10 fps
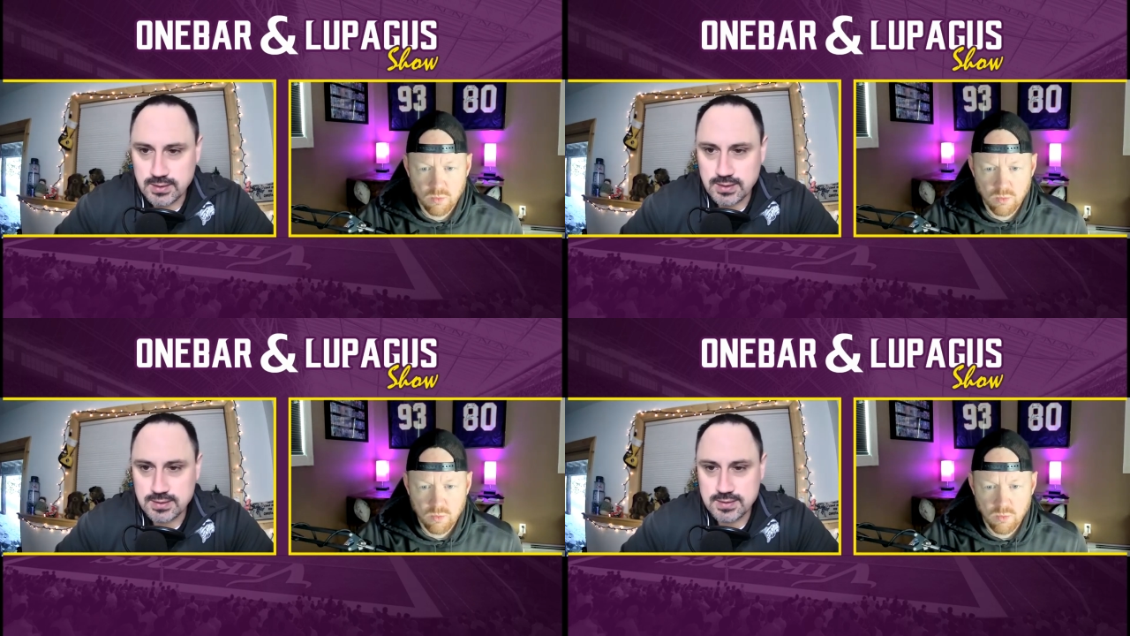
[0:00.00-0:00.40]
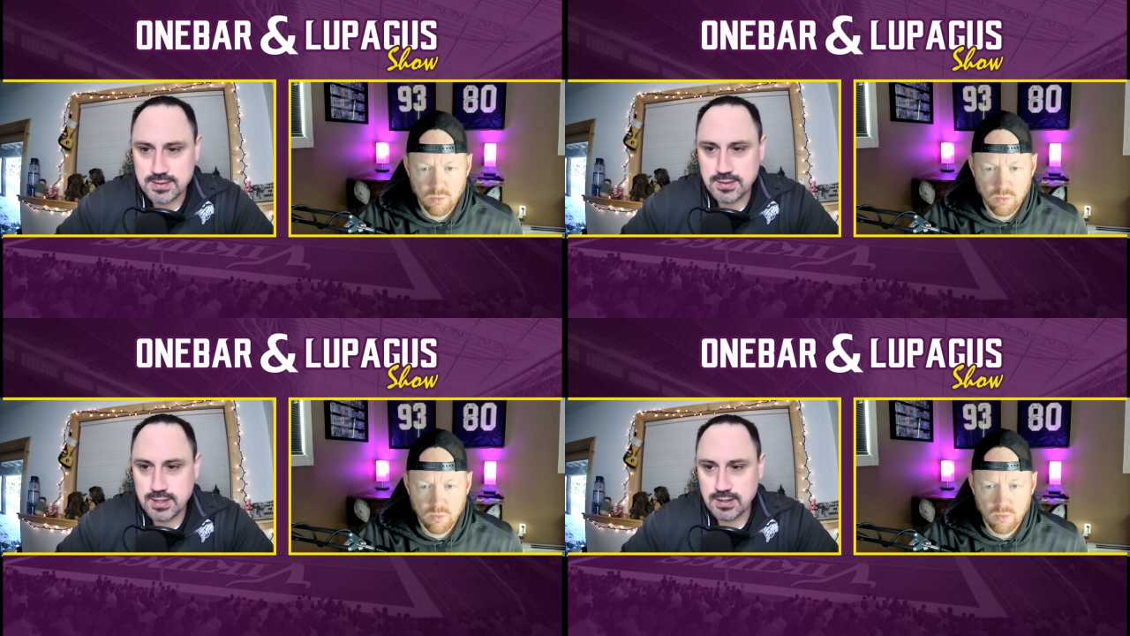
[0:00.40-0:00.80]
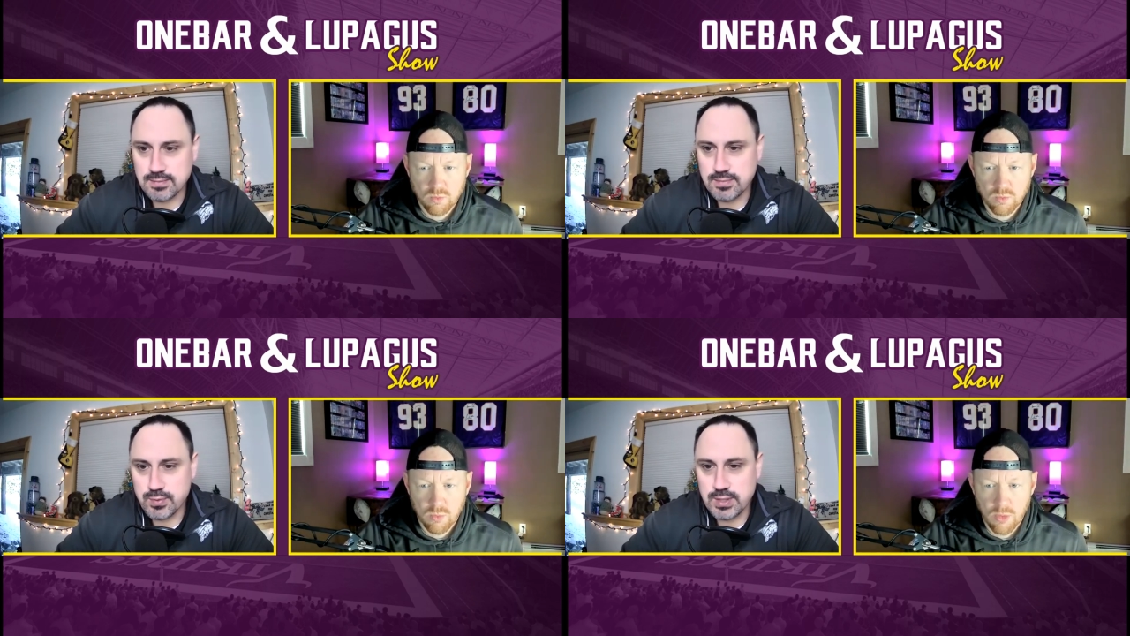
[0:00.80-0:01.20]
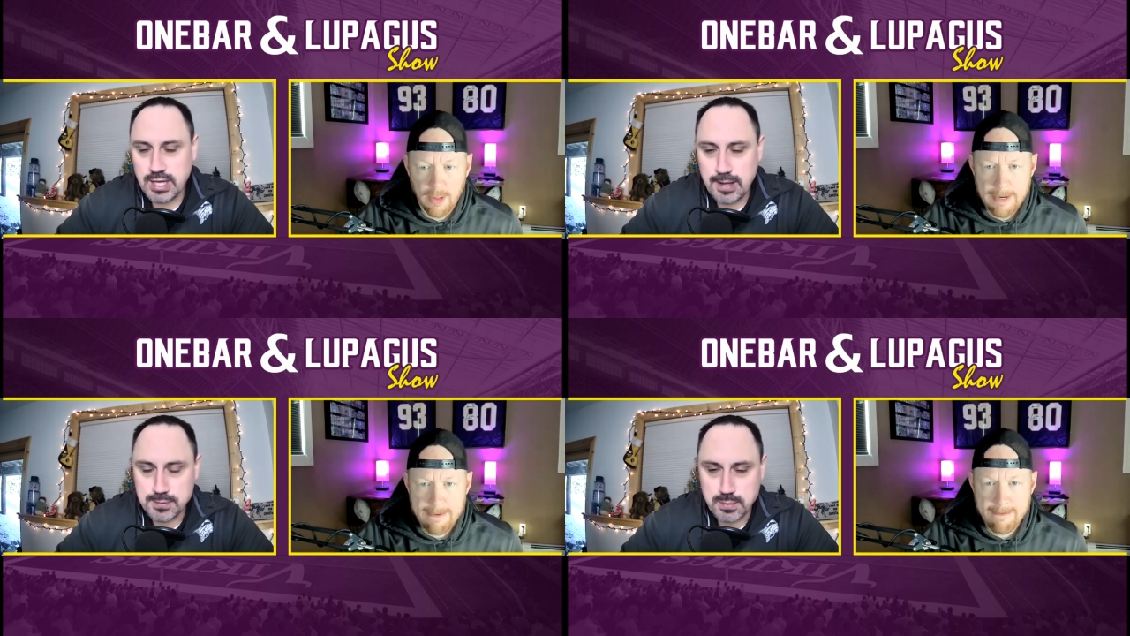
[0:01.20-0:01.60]
Speaker 1: It's you got three
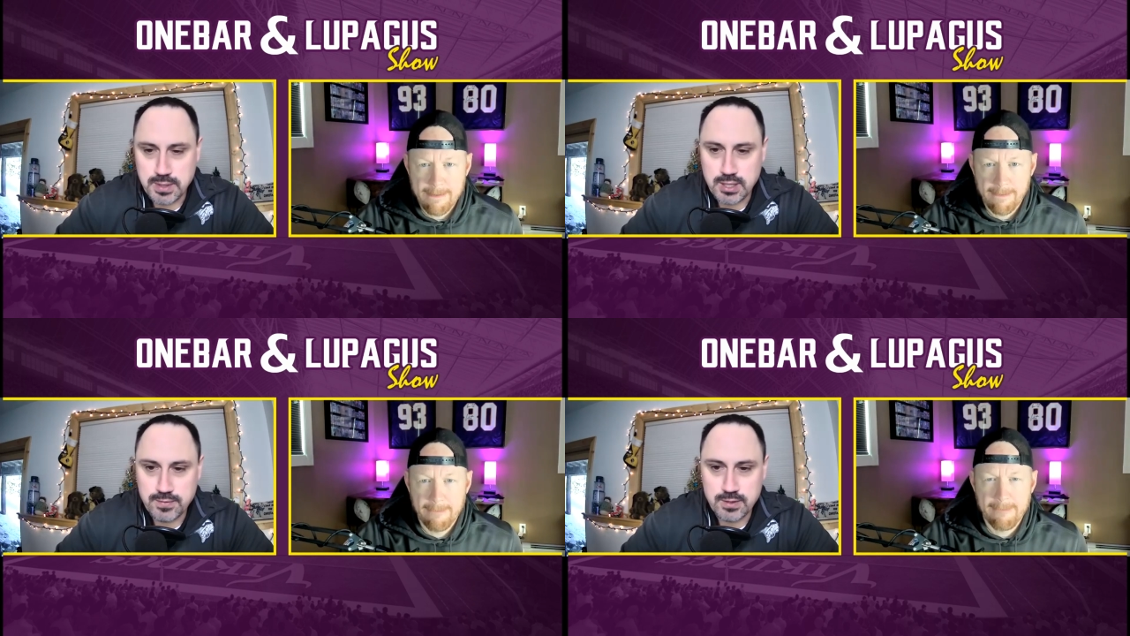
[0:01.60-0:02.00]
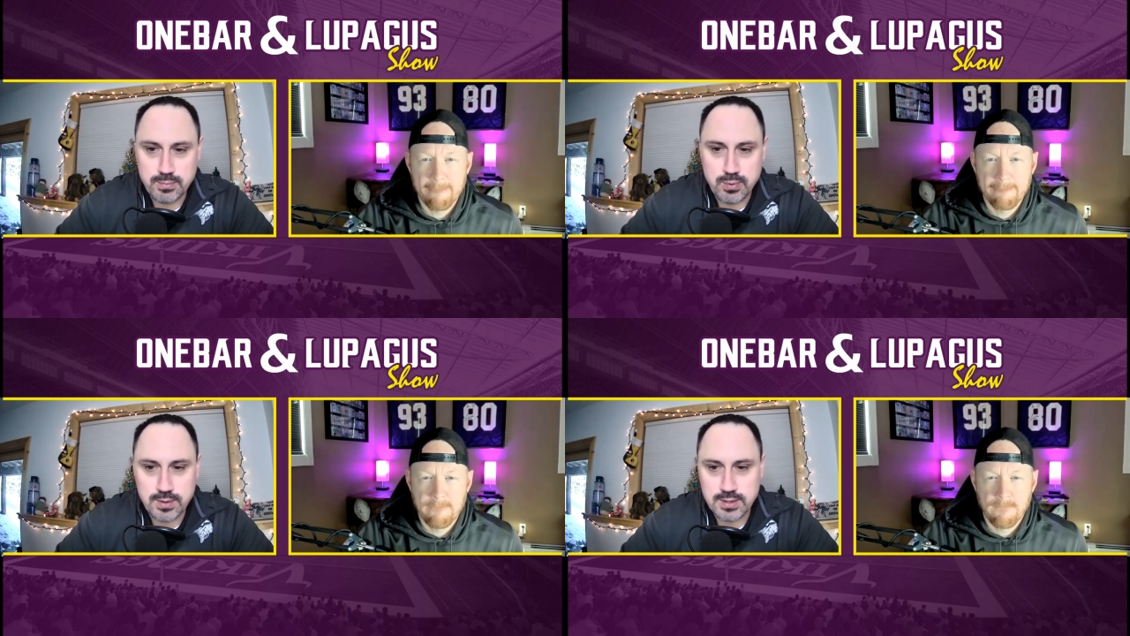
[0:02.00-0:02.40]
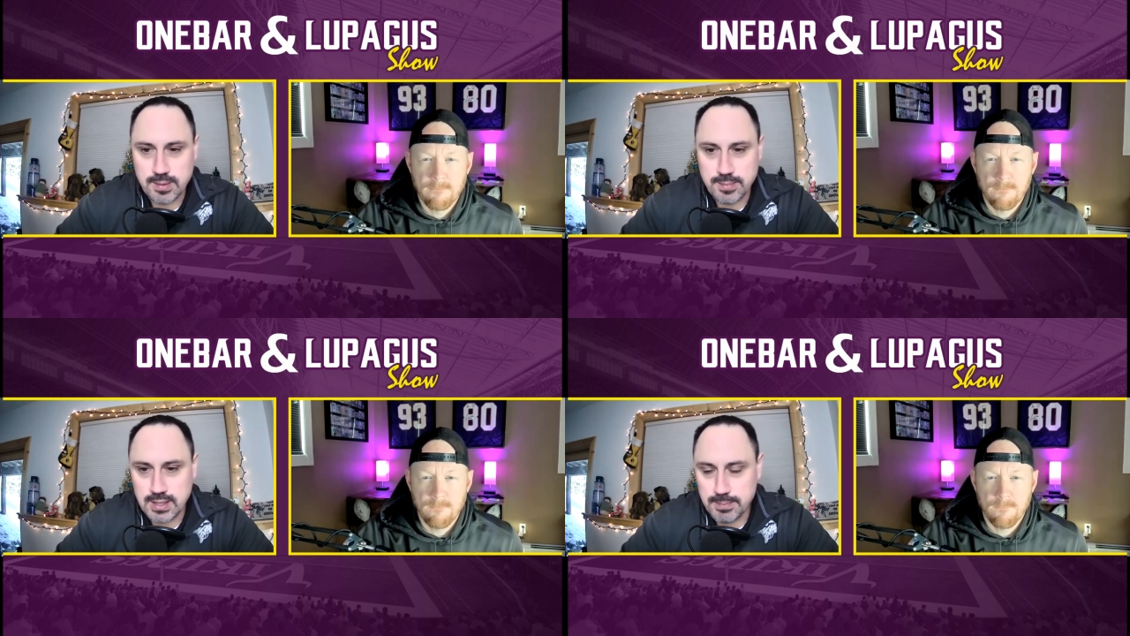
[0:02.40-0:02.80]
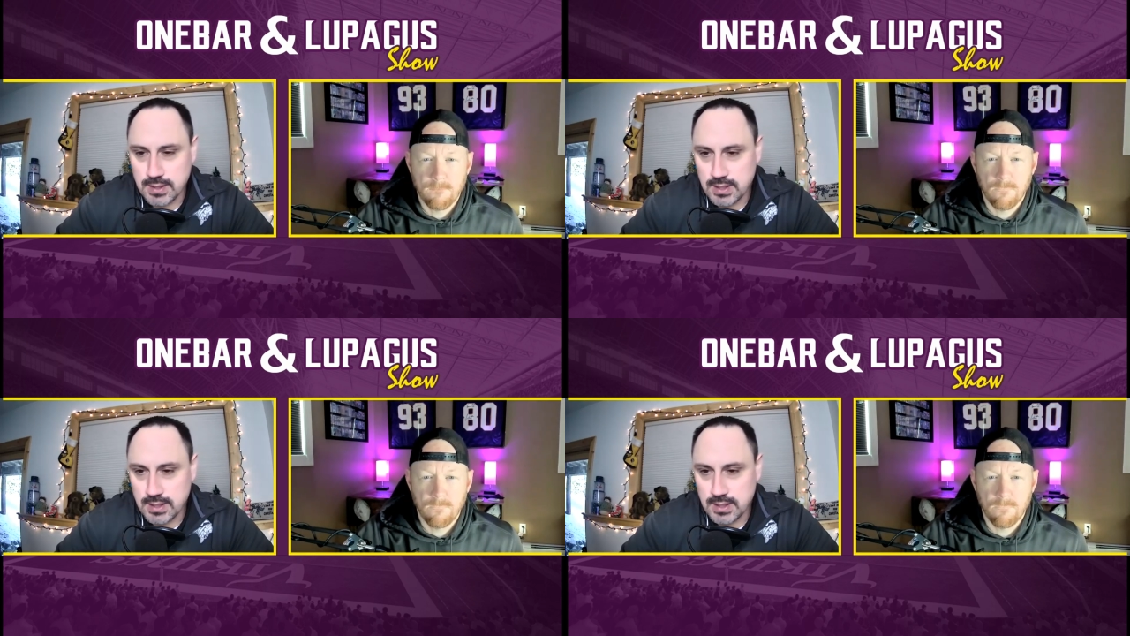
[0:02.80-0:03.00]
games to prepare for your opponent coming up